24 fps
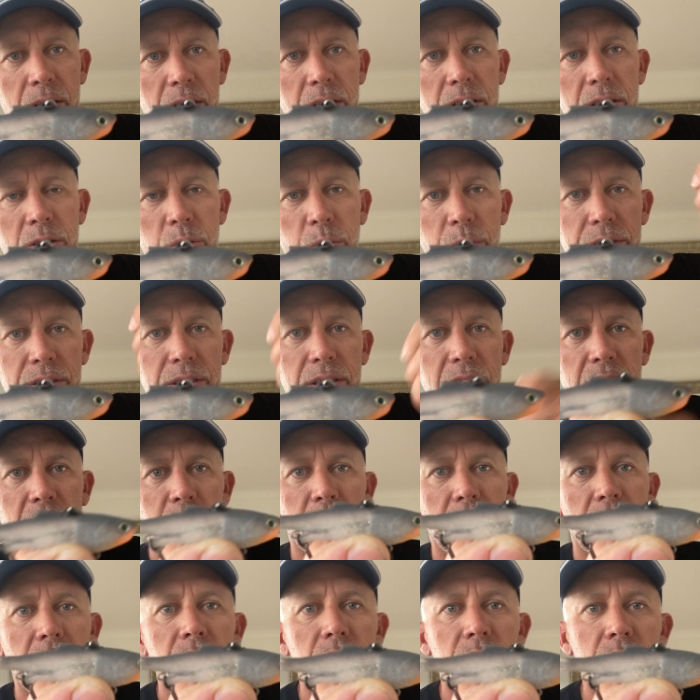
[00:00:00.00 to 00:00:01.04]
twitching them
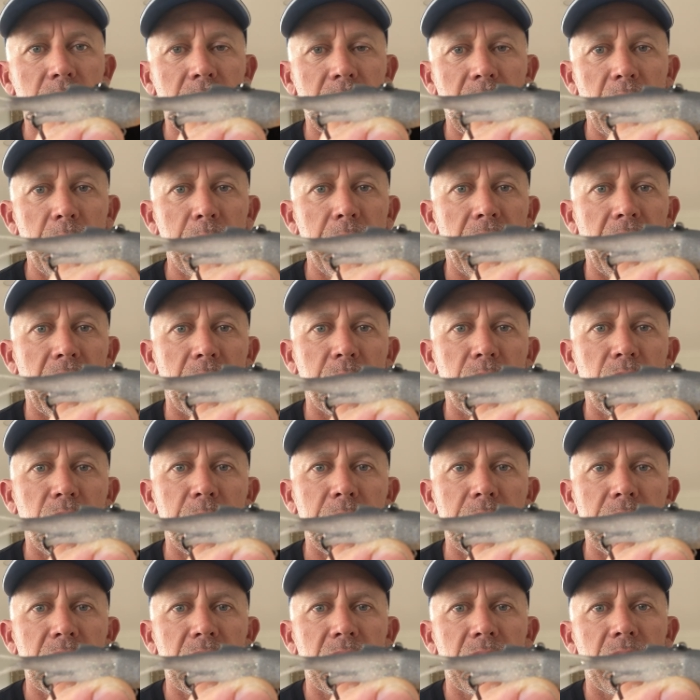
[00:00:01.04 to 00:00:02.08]
with little teabag
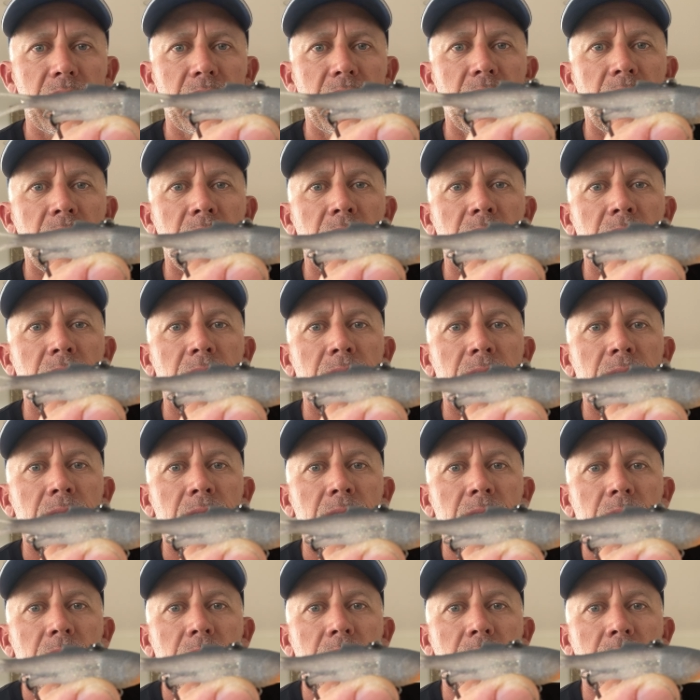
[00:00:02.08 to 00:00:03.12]
movements,
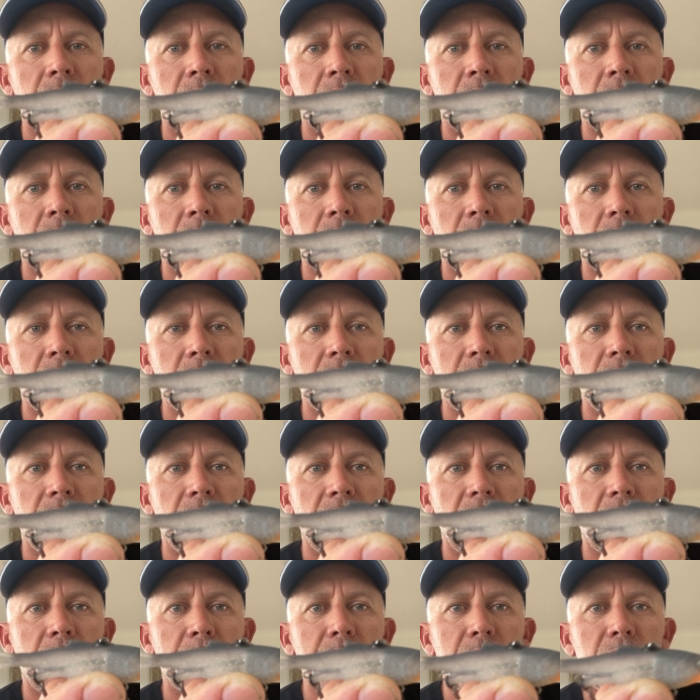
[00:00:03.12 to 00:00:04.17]
they don't
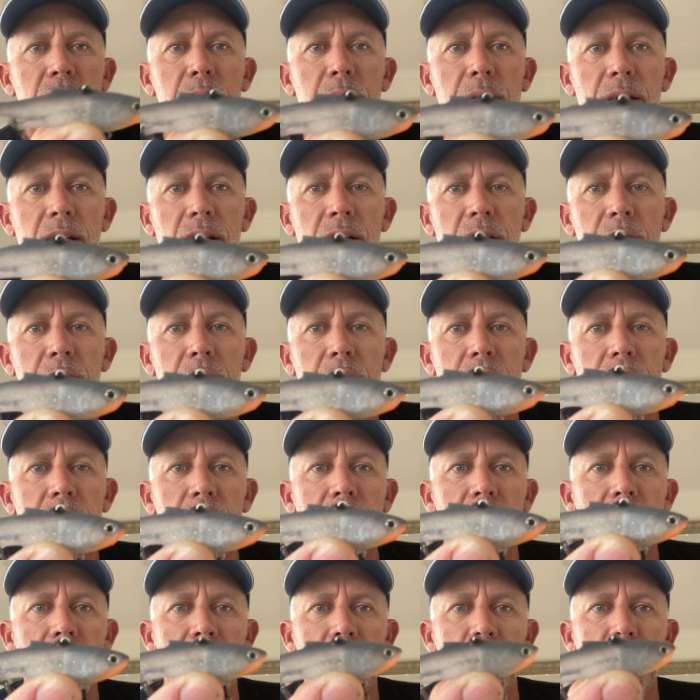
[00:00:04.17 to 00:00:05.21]
snag up too badly. But
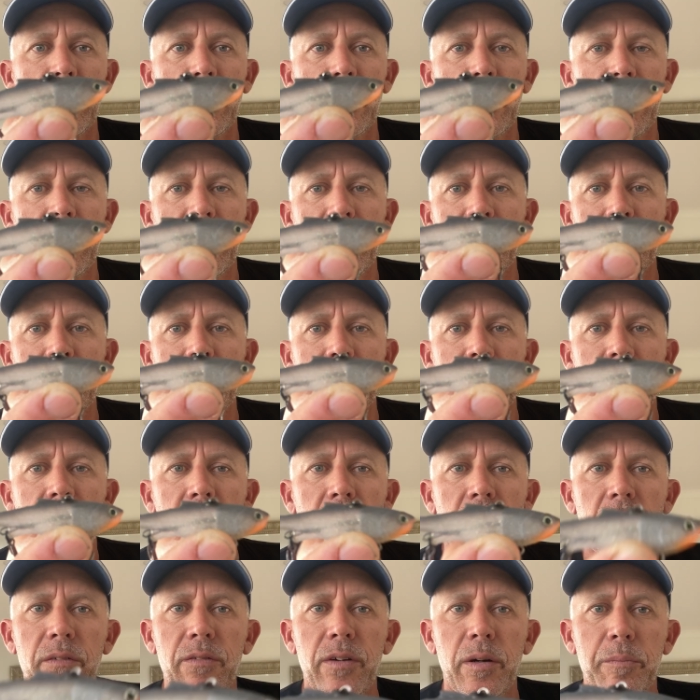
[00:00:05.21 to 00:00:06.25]
that one there, I
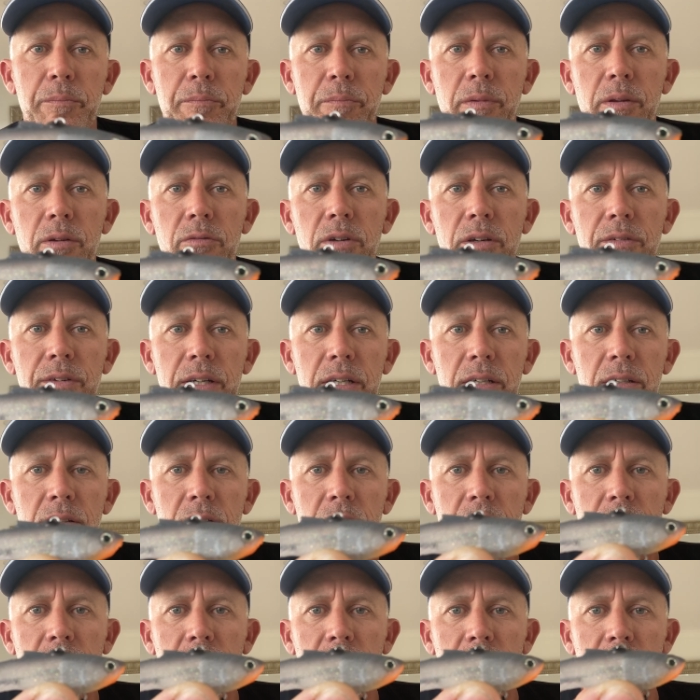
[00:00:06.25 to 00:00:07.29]
love up the river.
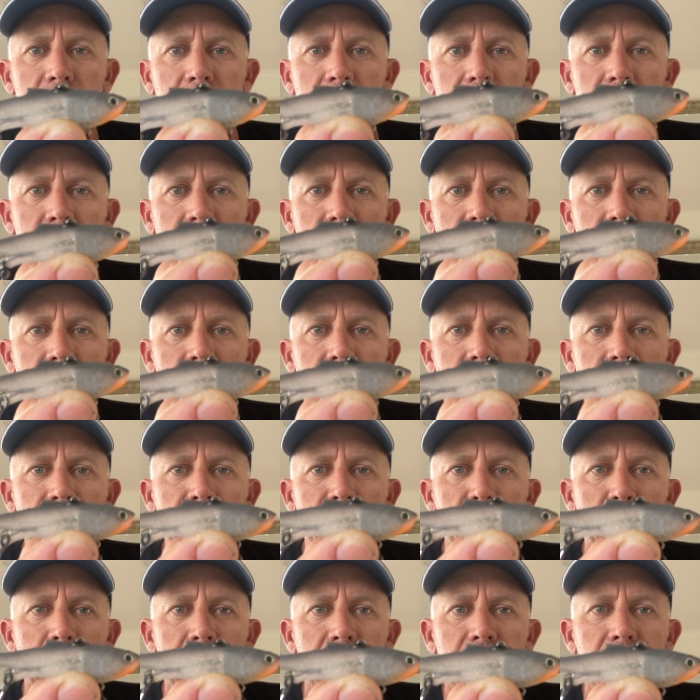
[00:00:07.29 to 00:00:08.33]
It's a
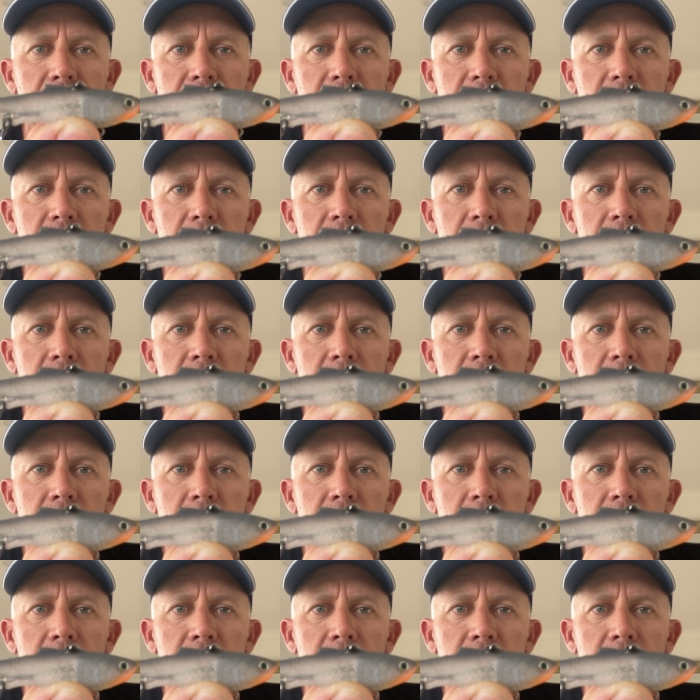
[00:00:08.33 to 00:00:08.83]
ghost bait color.